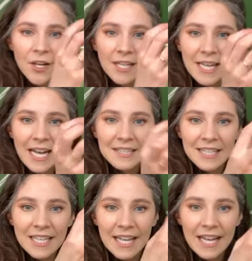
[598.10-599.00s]
hook at
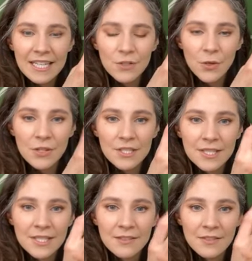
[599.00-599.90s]
the end or
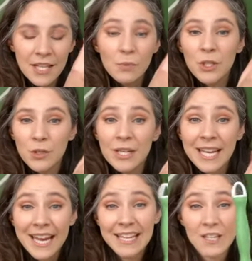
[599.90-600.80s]
this thing where you
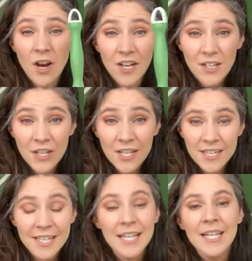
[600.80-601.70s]
could hang it on a
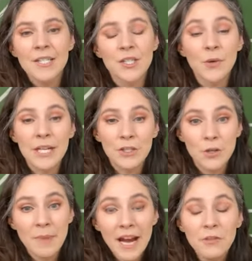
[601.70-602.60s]
hook. So in
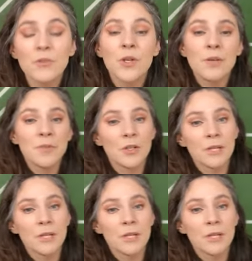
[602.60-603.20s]
your bathroom,